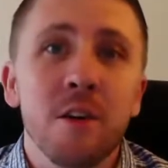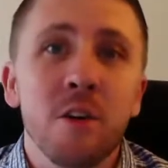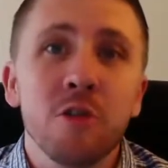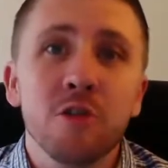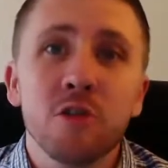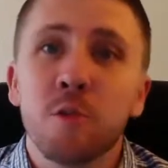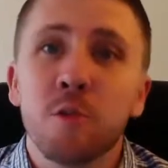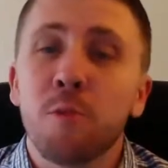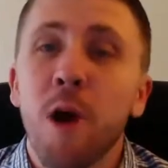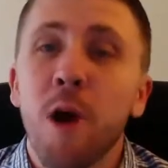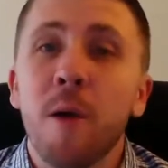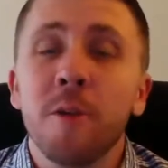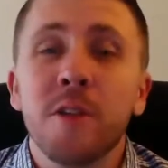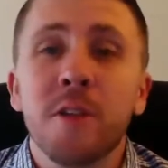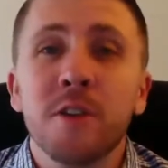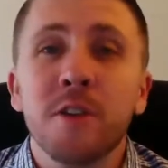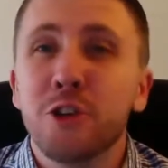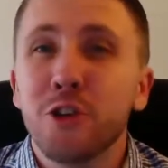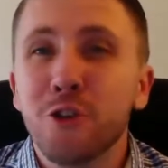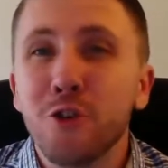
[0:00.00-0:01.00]
those are
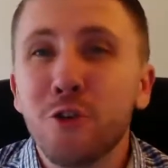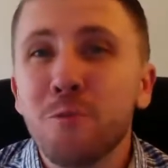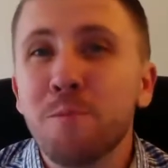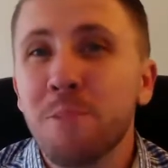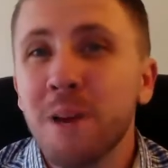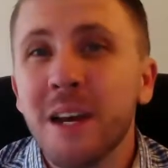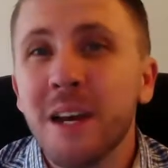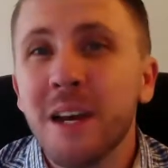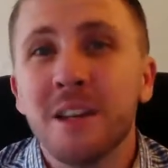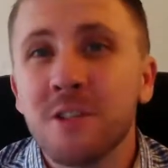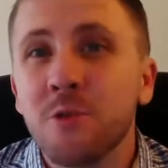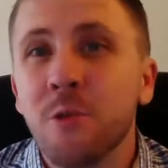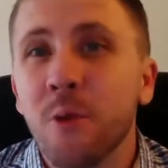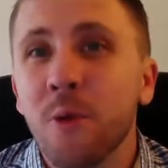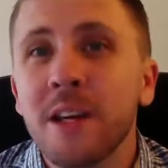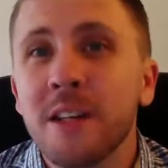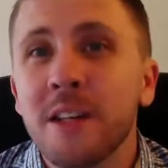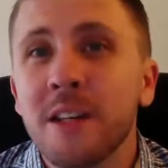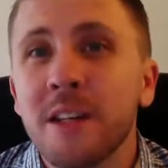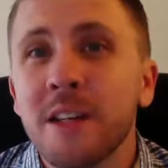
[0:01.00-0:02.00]
probably the two biggest
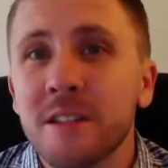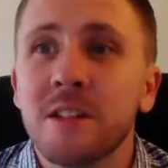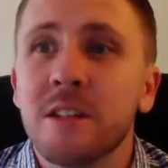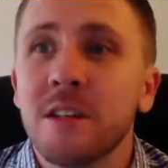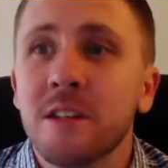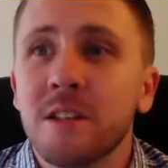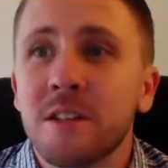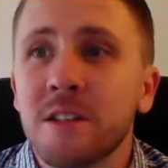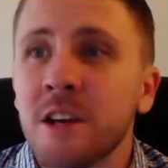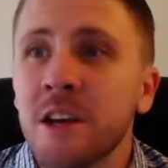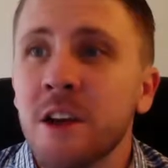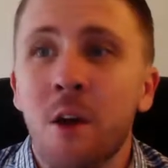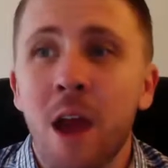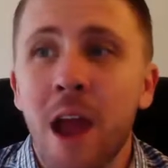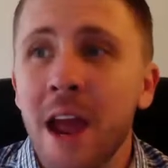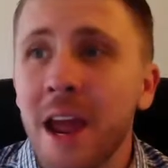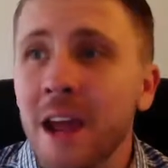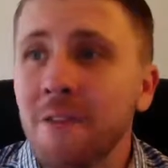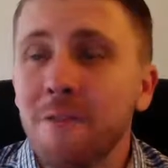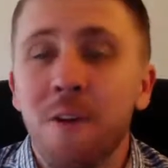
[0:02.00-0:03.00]
reasons is,
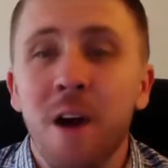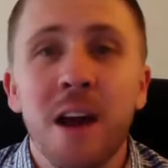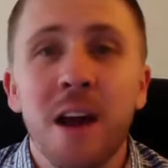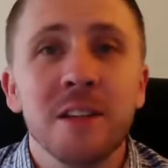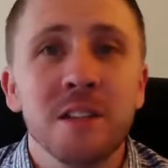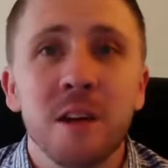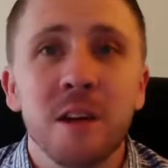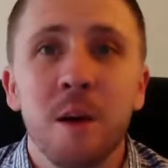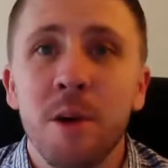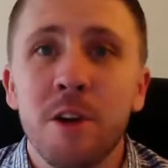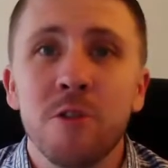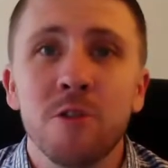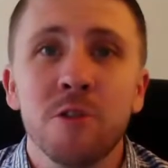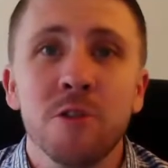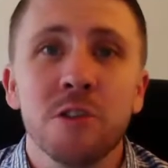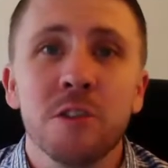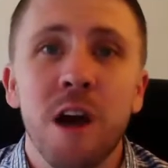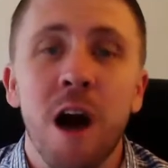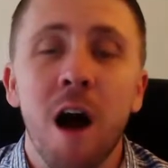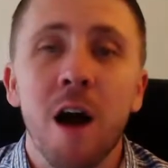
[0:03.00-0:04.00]
A, find somebody
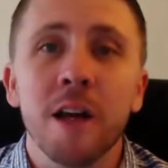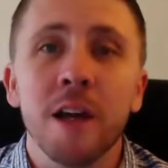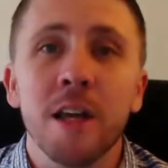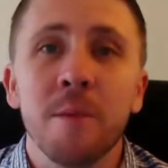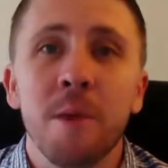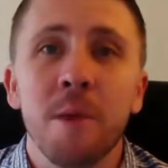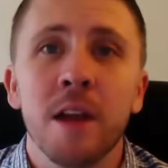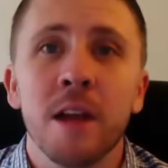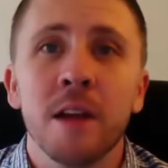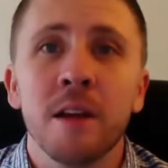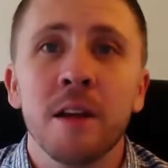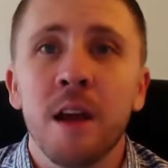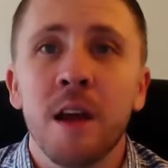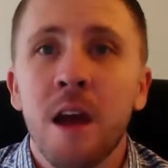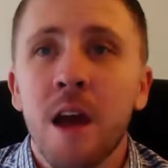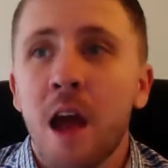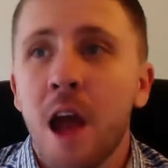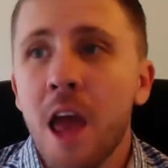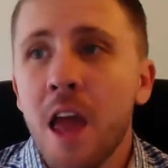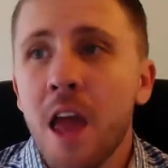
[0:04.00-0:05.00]
who's documented,
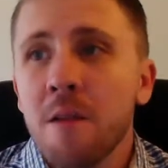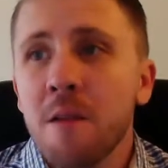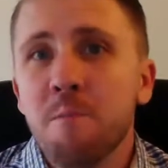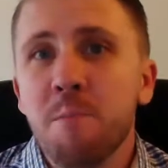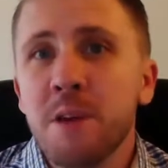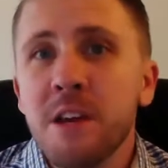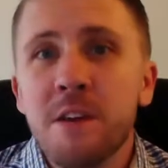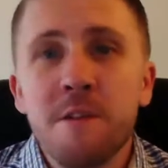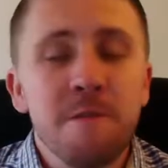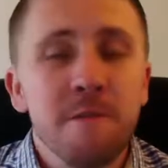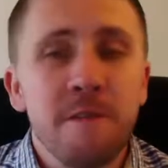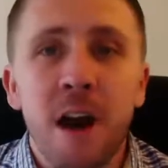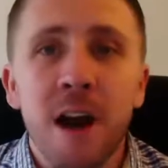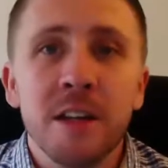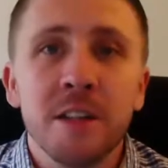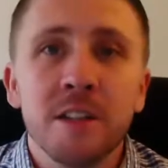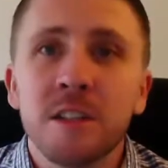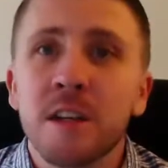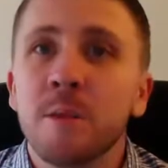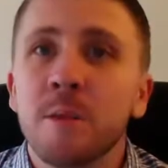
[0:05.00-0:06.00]
and B,
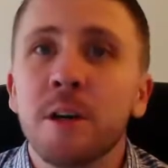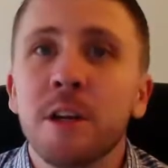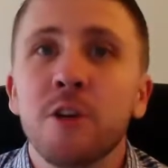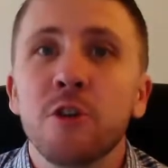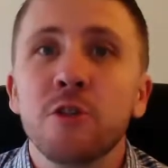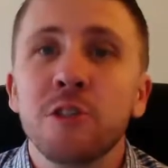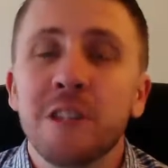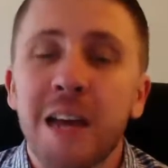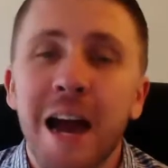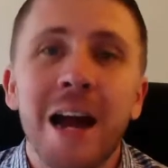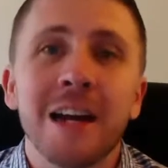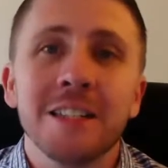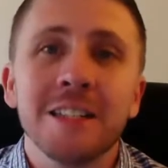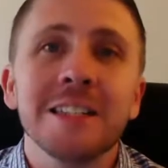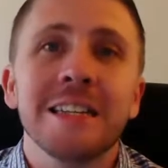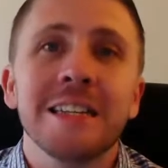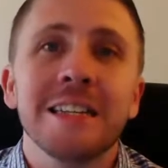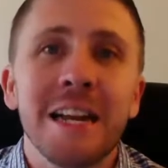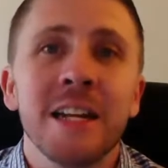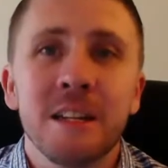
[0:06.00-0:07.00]
find somebody who's
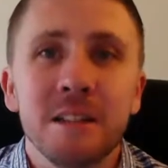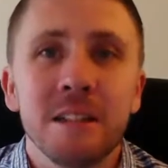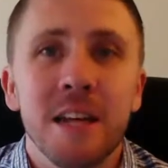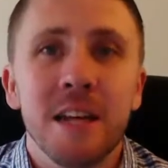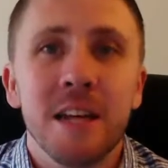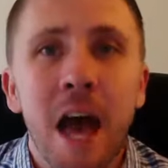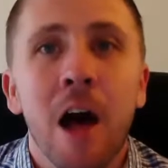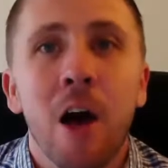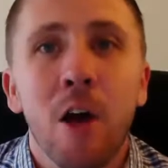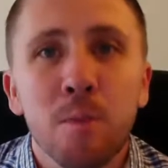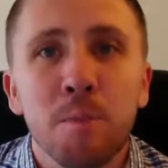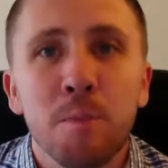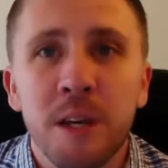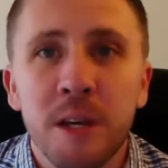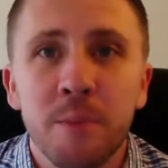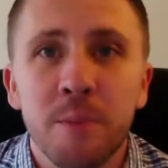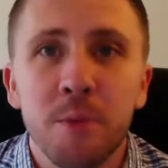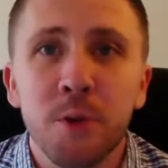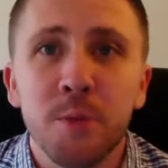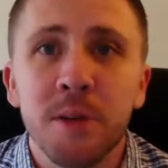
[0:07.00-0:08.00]
actually in it to
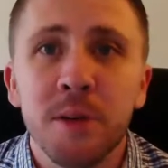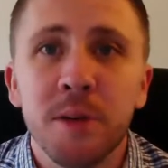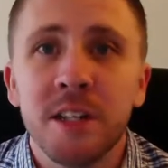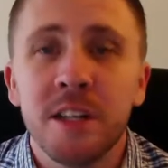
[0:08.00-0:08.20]
help people.